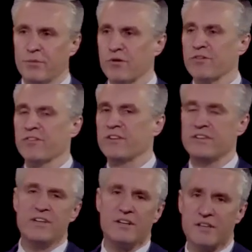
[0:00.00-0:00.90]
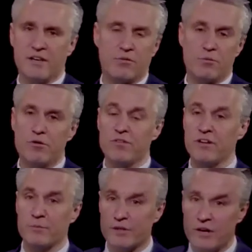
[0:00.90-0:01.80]
person that didn't get removed and
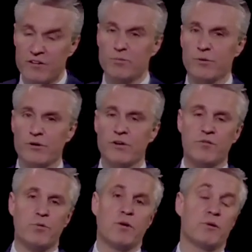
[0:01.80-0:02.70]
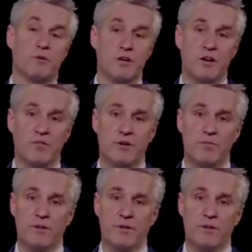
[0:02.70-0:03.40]
ended up in the hospital has probably recovered.